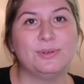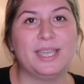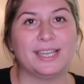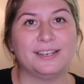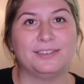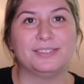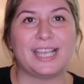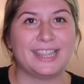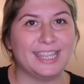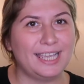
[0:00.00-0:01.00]
candles,
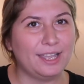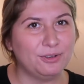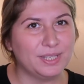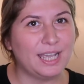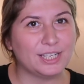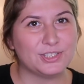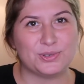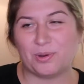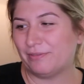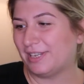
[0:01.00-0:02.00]
I think I only got
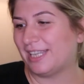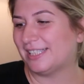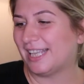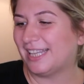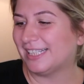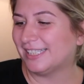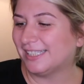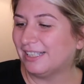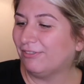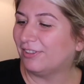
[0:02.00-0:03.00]
2 of these. This
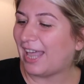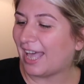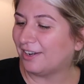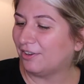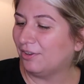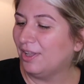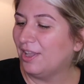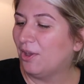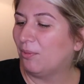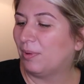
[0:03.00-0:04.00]
is the Flannel,
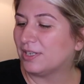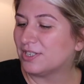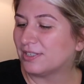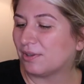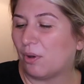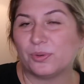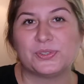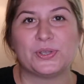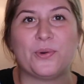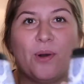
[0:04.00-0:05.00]
which is
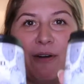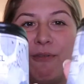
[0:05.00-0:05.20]
also a